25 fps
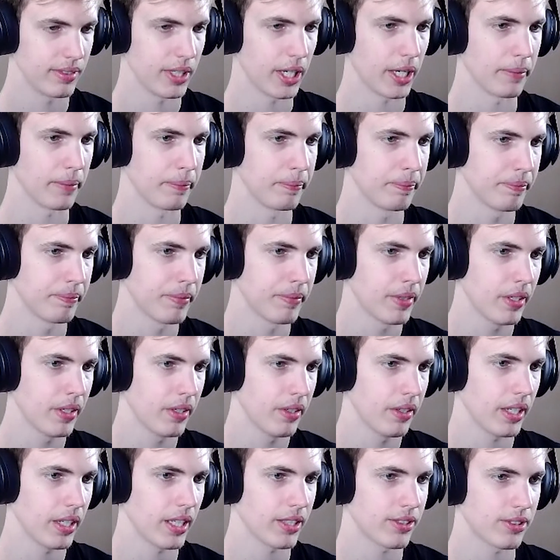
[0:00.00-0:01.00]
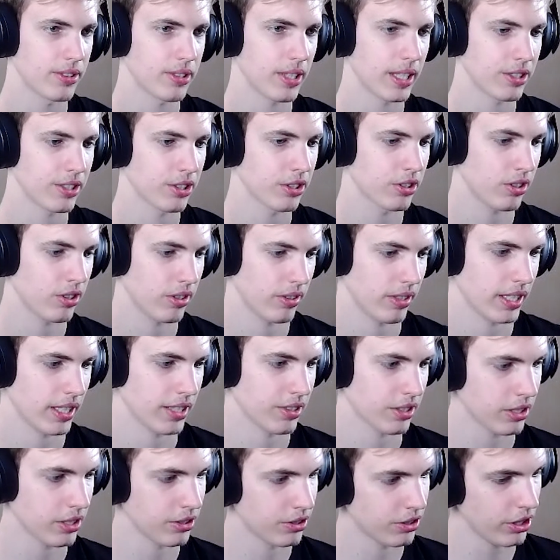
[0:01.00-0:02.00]
Yeah it's so. it's
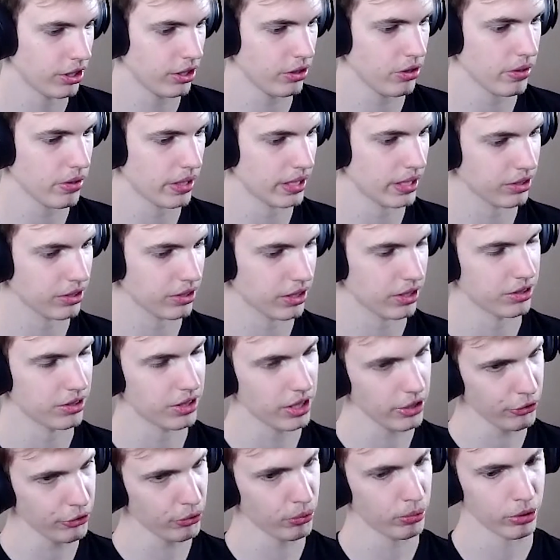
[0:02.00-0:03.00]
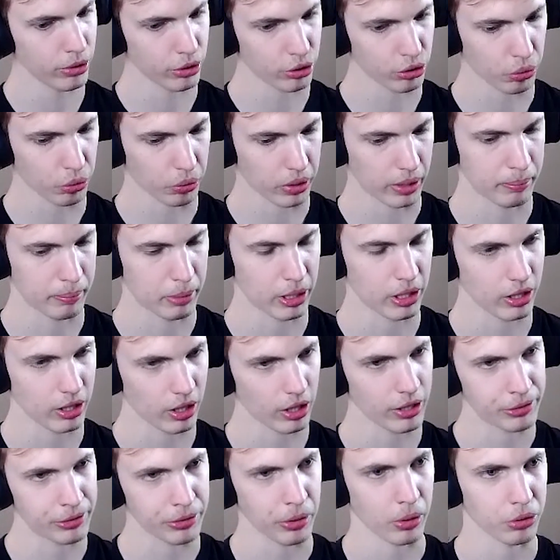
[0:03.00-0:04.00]
it's continue it's continuing the story but
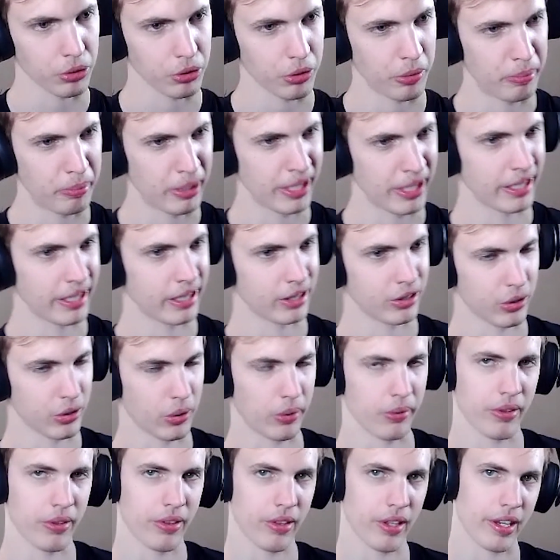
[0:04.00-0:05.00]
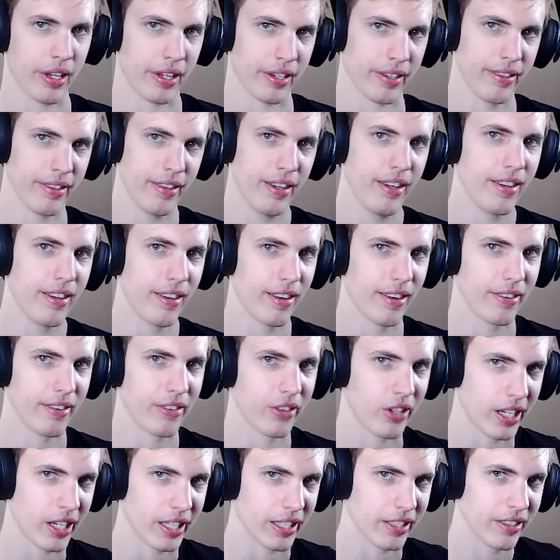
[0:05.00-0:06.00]
it's also being its own thing
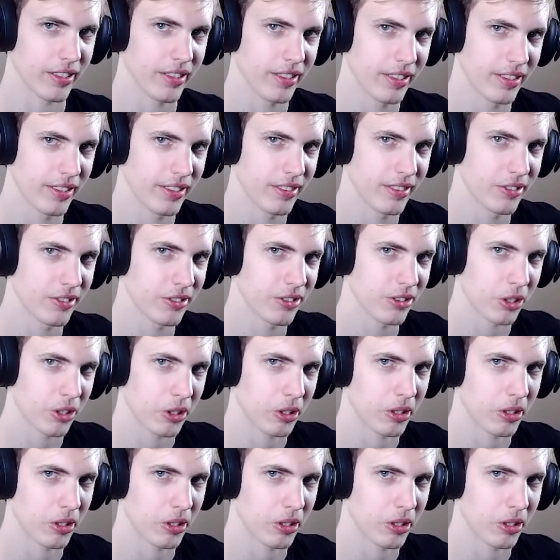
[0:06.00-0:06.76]
unlike yeah.